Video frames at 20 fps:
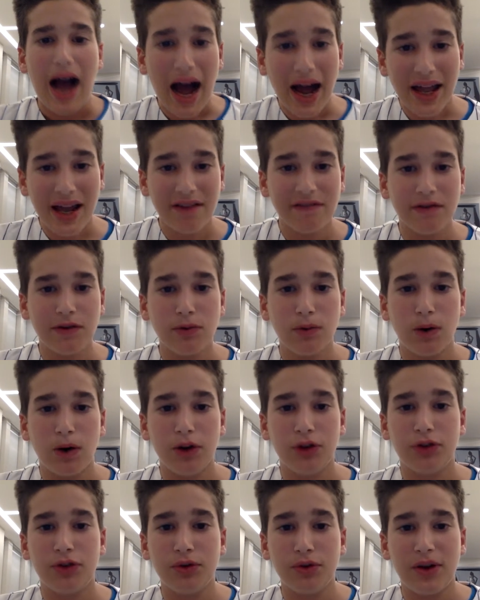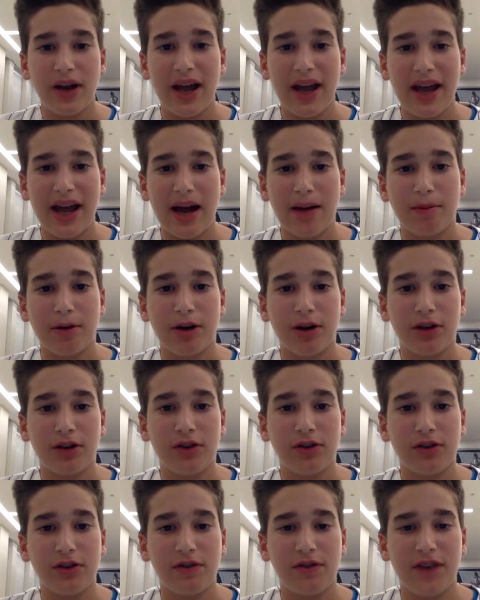Hi everyone, today I'm gonna
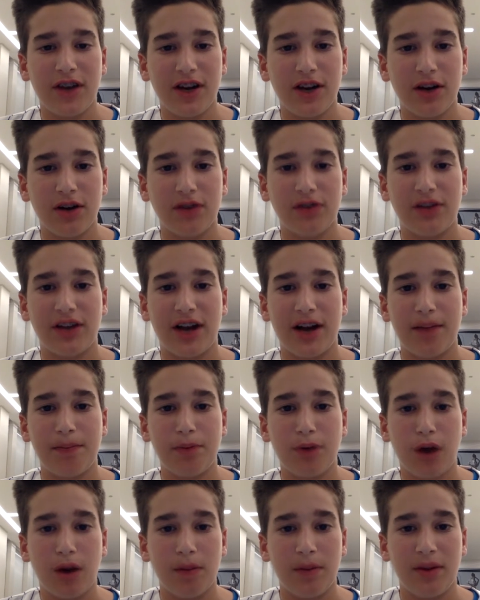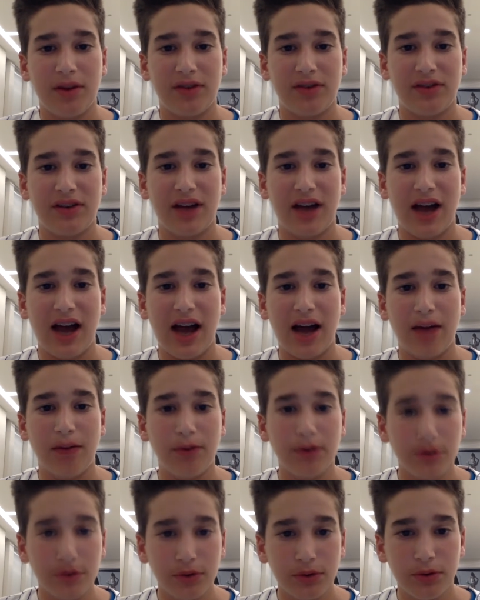do the video that I promised I
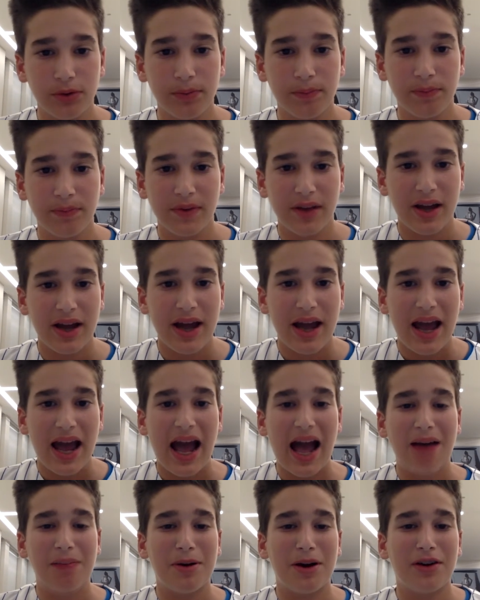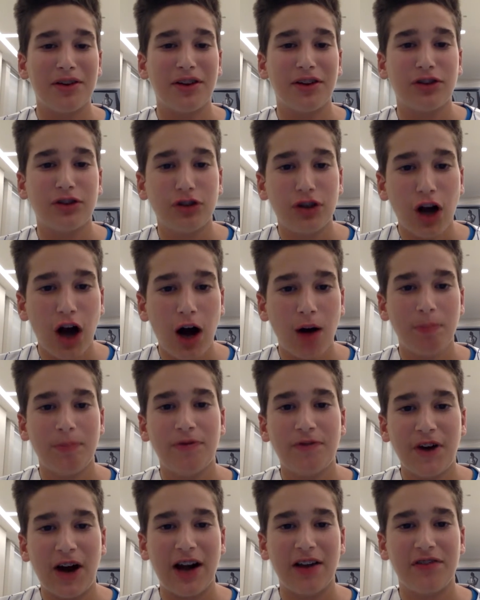would do about the
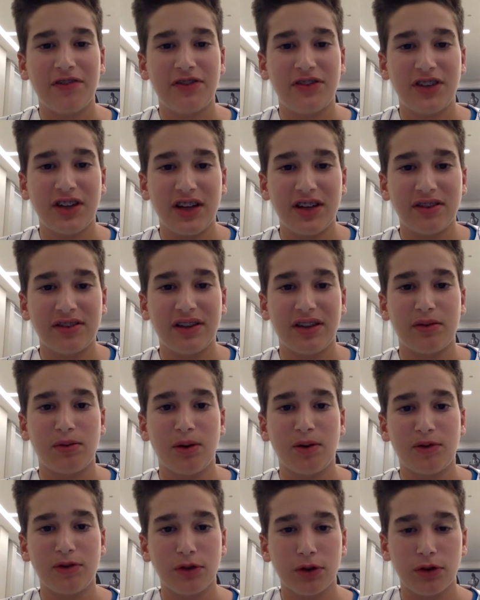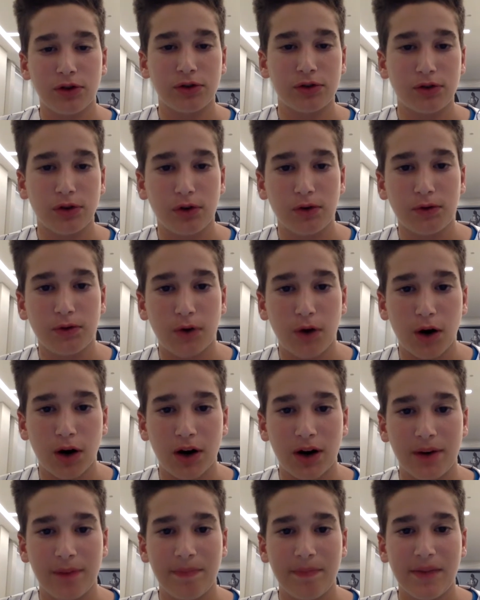top 5 things that we've learned so
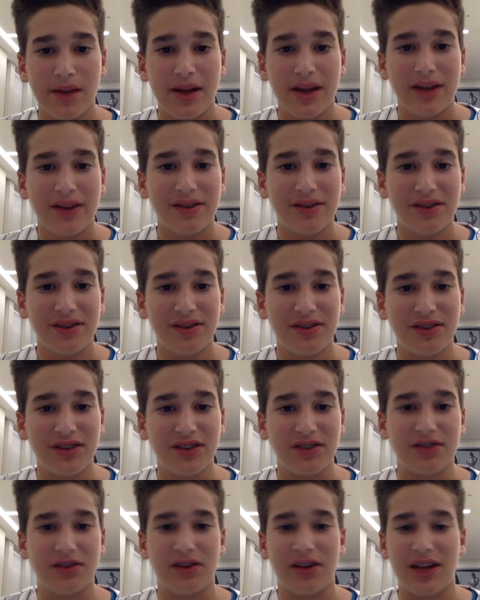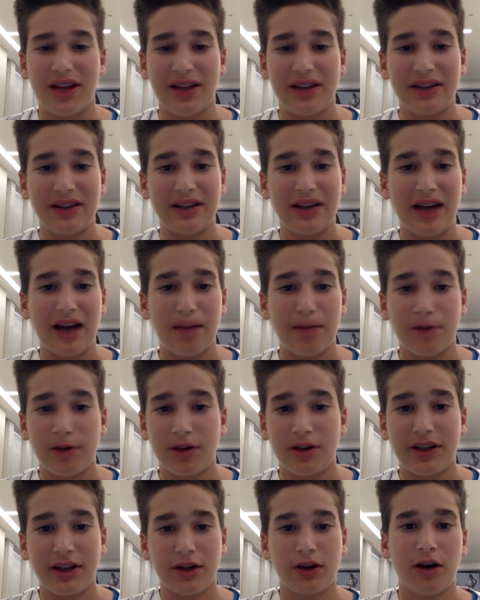far this season. And I'm
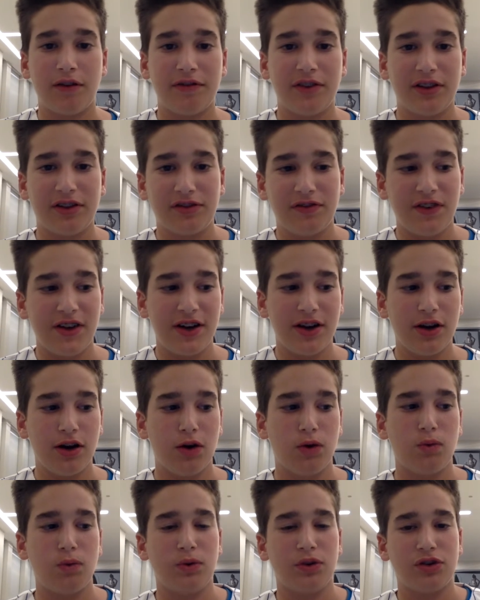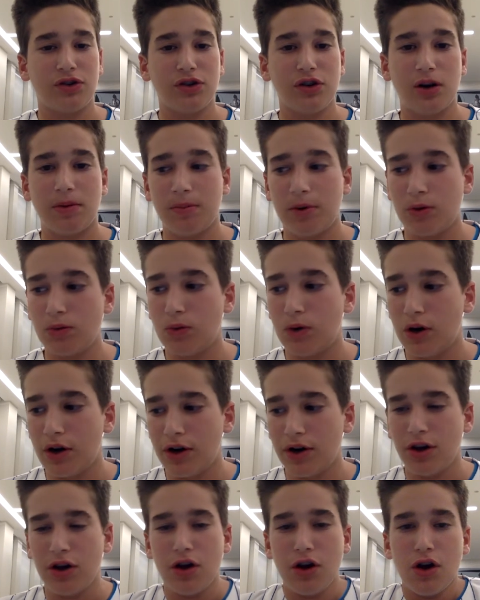gonna kick off this video with number
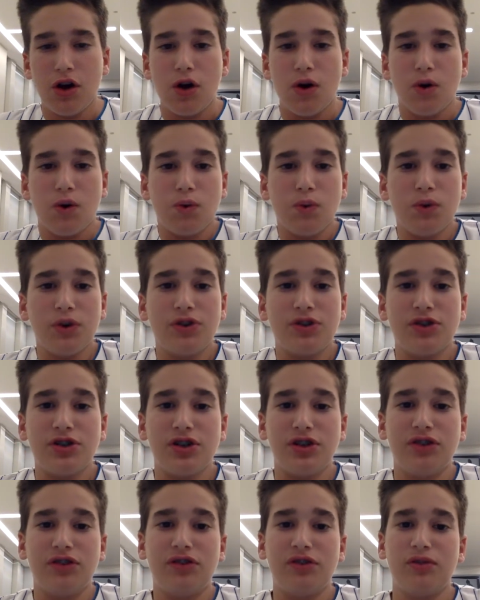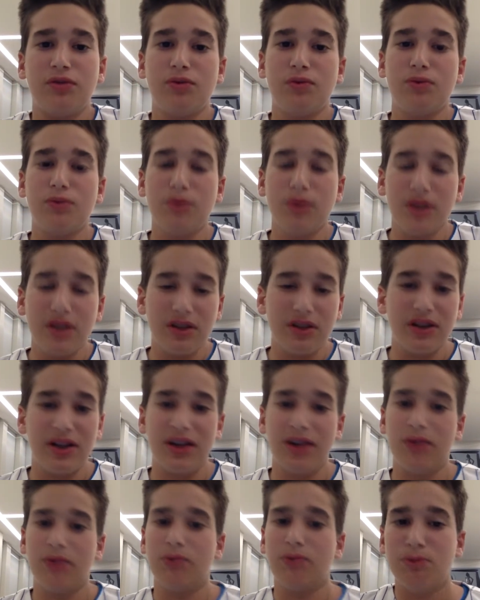1, which is
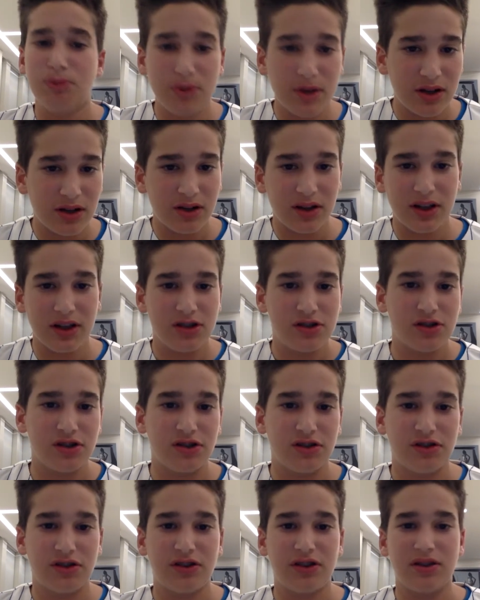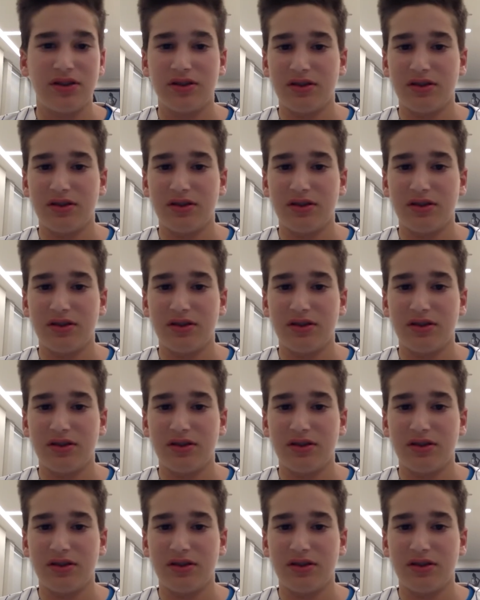really, really just